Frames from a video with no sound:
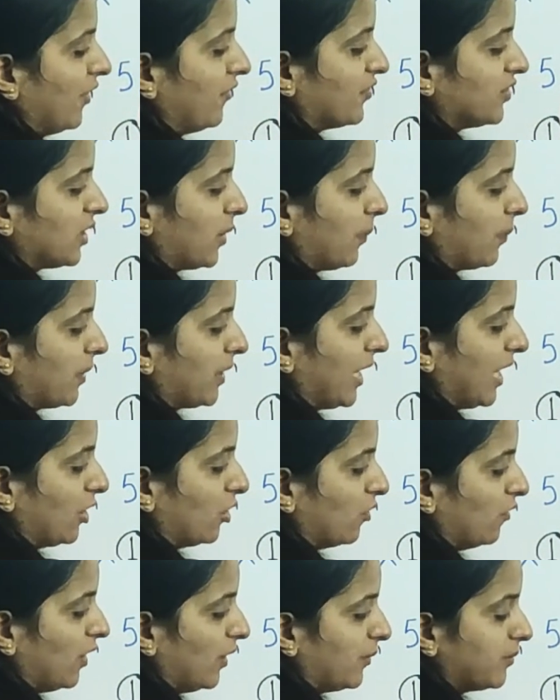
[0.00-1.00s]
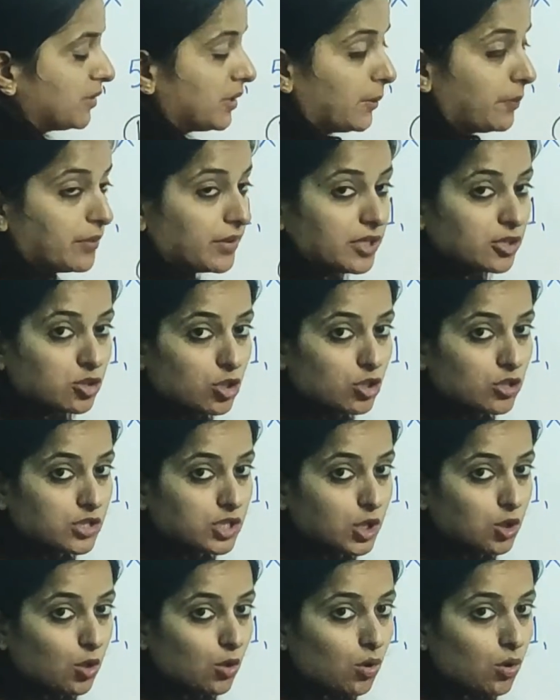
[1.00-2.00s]
left subtree is your
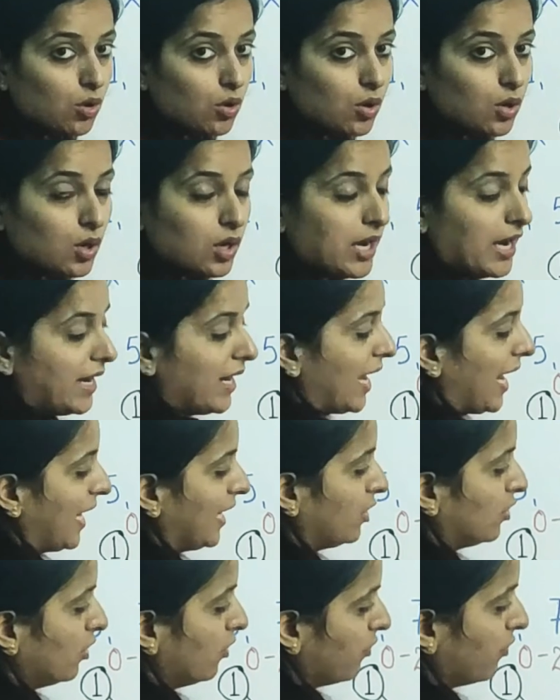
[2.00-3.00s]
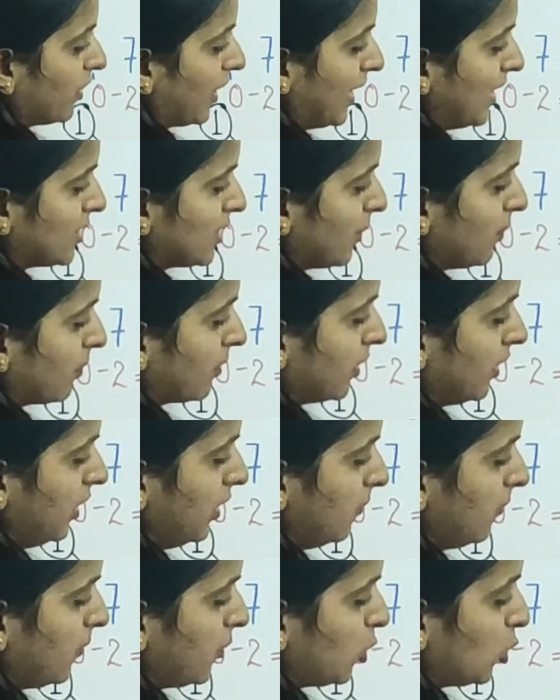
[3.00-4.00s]
0 and height of right
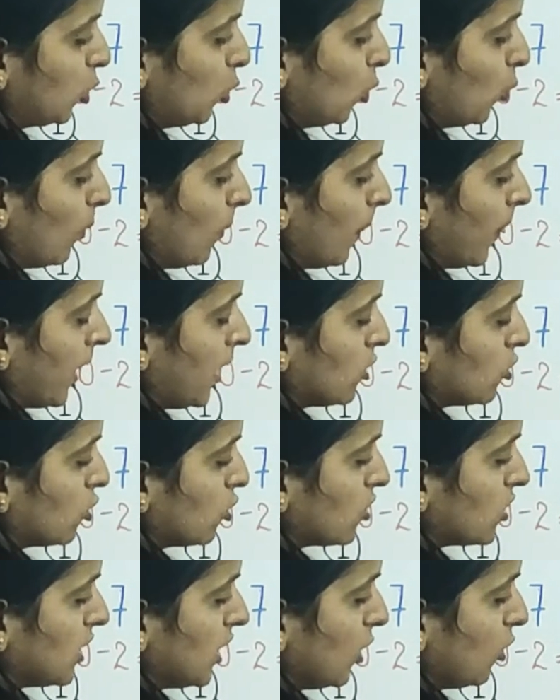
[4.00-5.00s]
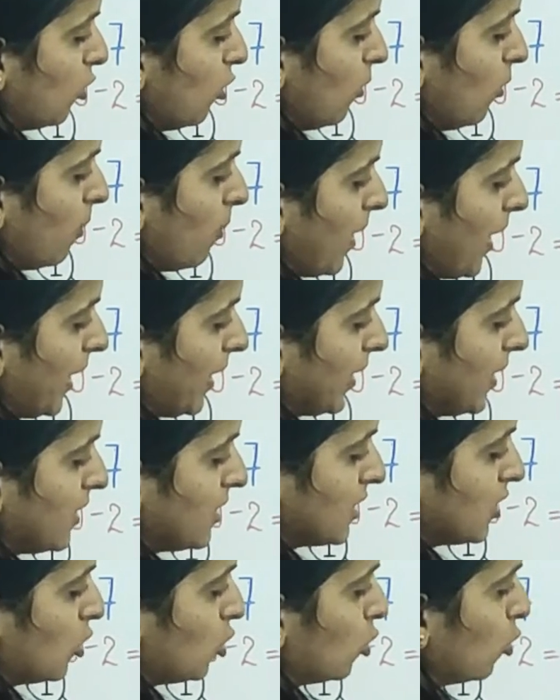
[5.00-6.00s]
subtree 2. So 0
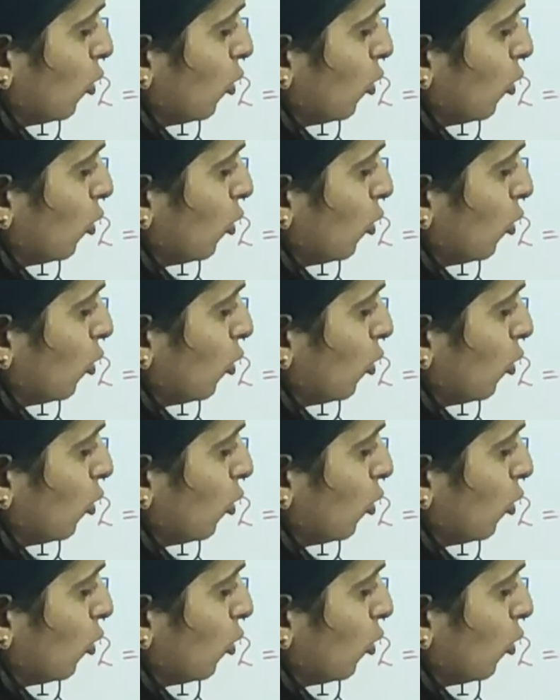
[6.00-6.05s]
minus